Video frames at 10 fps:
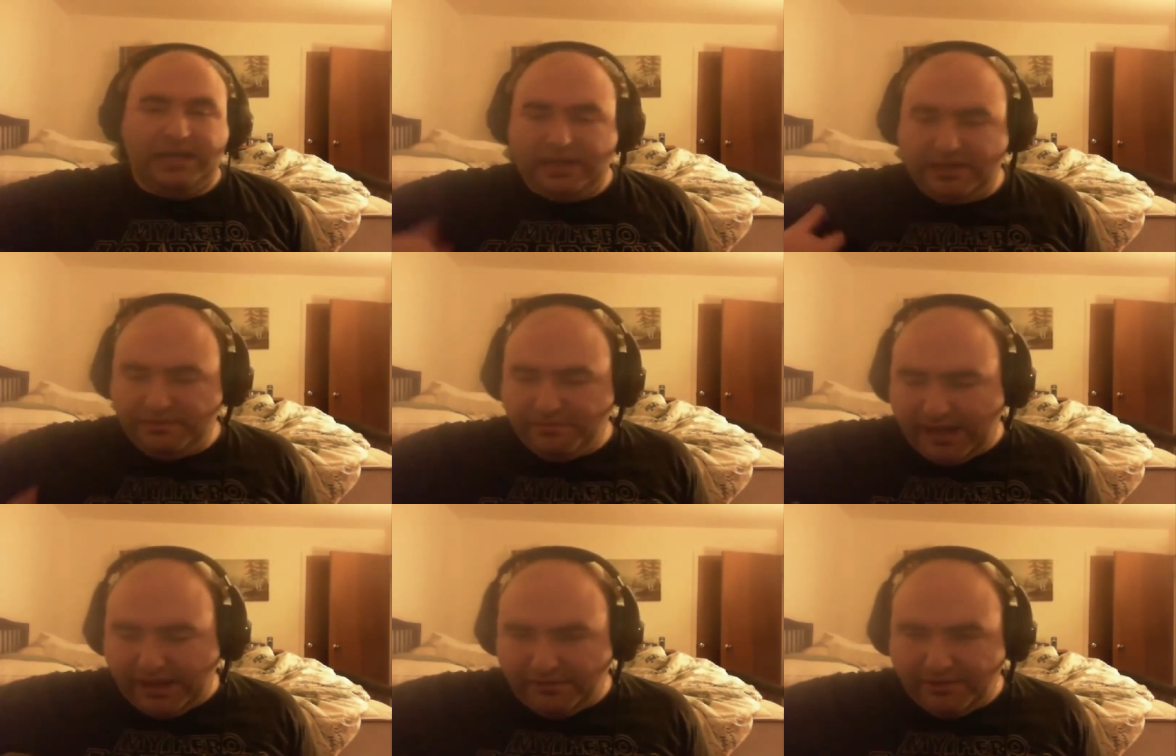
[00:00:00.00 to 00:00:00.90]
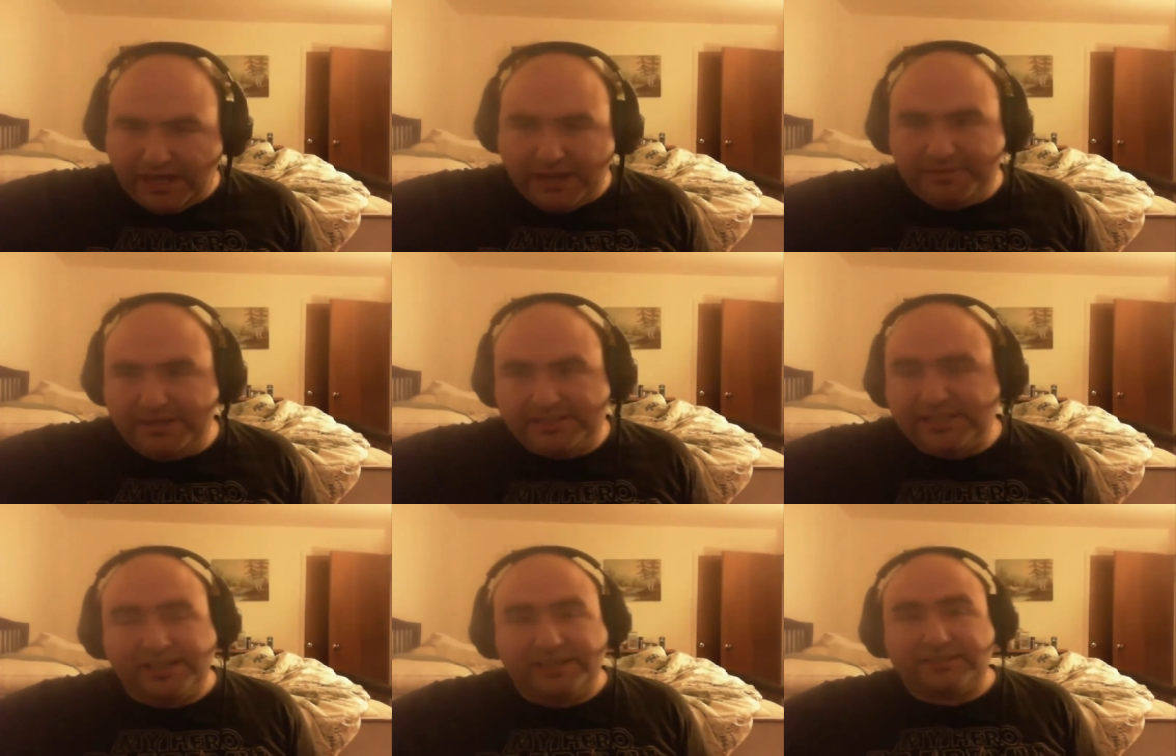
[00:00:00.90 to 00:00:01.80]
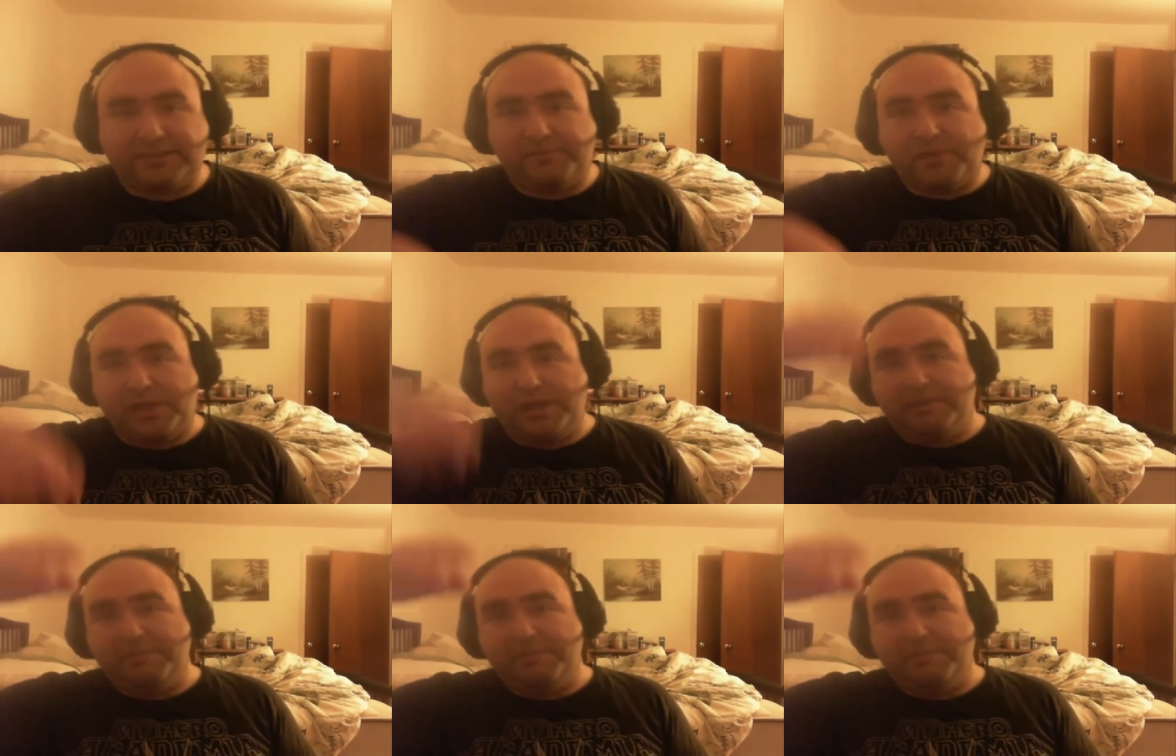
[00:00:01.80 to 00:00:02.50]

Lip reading: Yeah. Wow. I mean, still, this is fun.